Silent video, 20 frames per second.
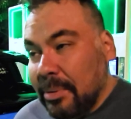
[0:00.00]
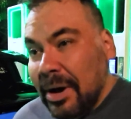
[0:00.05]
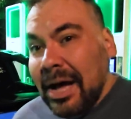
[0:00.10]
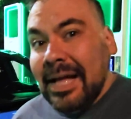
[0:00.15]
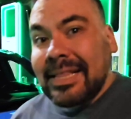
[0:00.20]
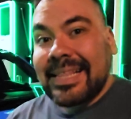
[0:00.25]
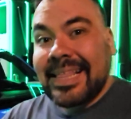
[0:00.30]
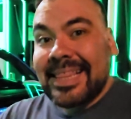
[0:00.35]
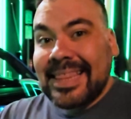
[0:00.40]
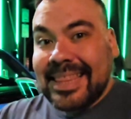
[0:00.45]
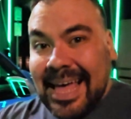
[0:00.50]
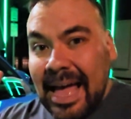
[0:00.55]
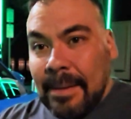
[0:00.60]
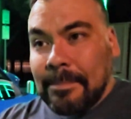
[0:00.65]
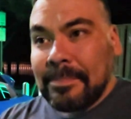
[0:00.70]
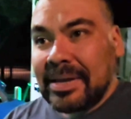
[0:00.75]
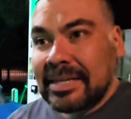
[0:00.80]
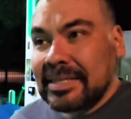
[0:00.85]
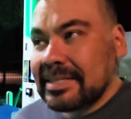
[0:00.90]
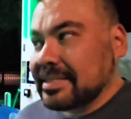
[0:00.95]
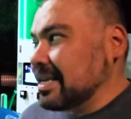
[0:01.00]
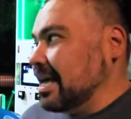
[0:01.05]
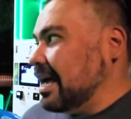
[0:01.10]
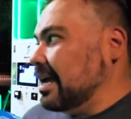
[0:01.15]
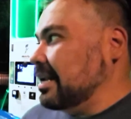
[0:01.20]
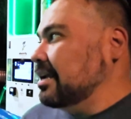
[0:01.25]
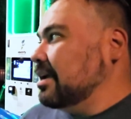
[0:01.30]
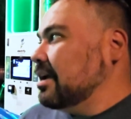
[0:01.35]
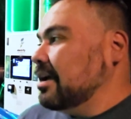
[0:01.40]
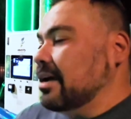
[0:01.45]
But that being
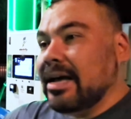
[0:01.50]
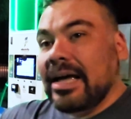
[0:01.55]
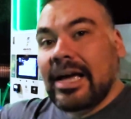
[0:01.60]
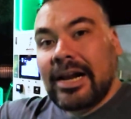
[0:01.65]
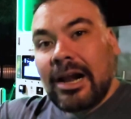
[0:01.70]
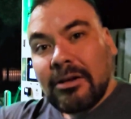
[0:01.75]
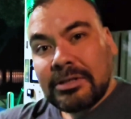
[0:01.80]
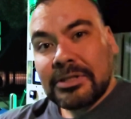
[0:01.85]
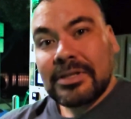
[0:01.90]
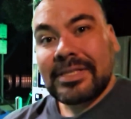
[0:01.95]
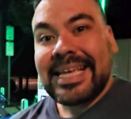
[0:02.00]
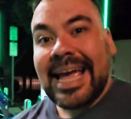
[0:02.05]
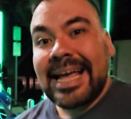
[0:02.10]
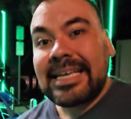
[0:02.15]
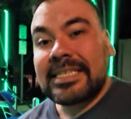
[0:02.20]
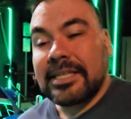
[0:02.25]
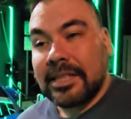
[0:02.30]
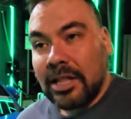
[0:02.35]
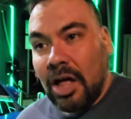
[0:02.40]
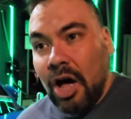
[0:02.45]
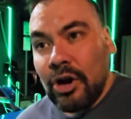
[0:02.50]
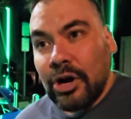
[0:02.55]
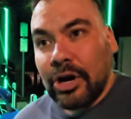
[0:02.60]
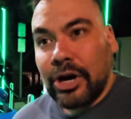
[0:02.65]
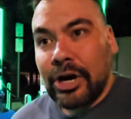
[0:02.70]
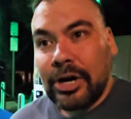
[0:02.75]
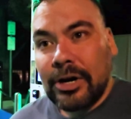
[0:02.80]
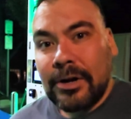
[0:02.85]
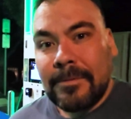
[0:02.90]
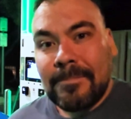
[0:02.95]
said, it also takes
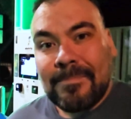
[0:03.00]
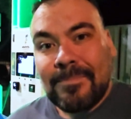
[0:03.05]
longer